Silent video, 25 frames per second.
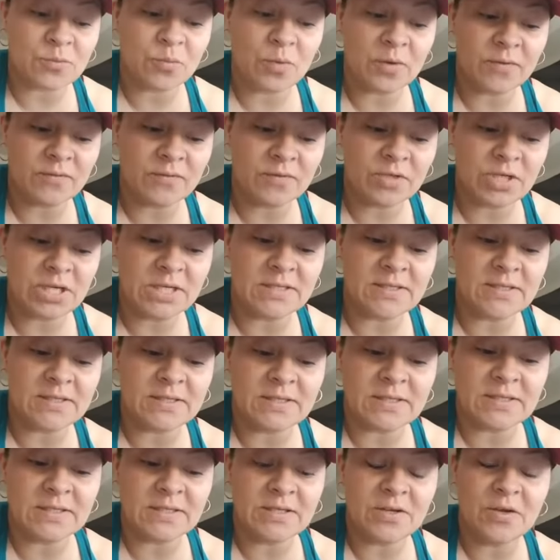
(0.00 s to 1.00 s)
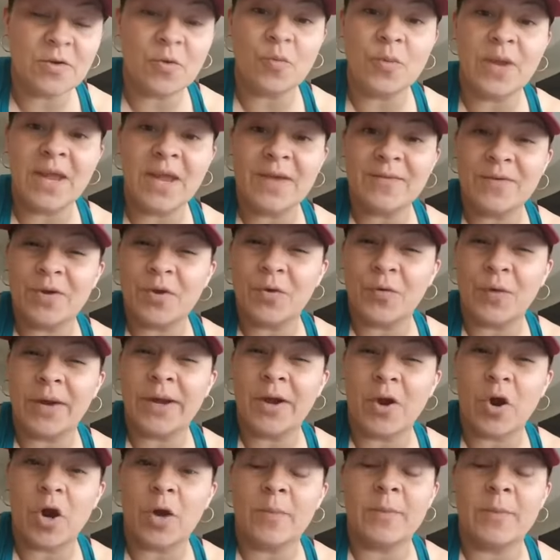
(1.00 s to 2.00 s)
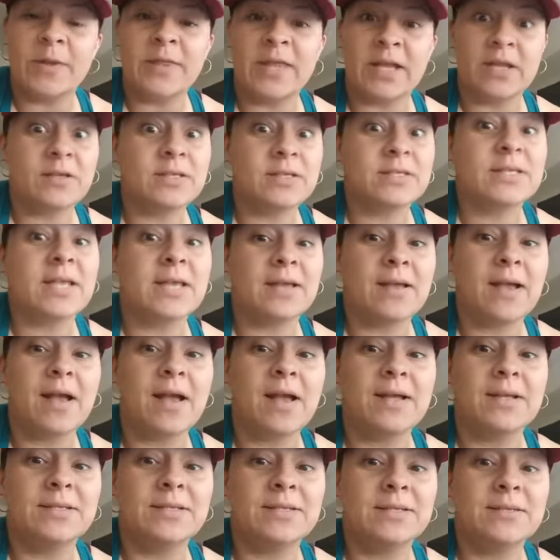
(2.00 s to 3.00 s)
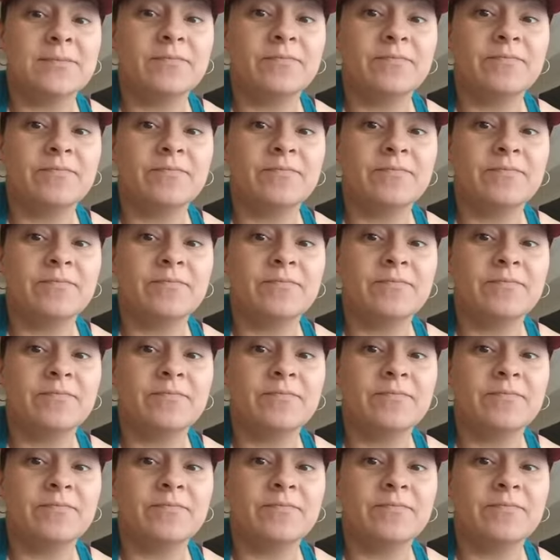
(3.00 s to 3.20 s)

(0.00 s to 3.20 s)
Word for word: with Jesus until we have a great army that looks like God's.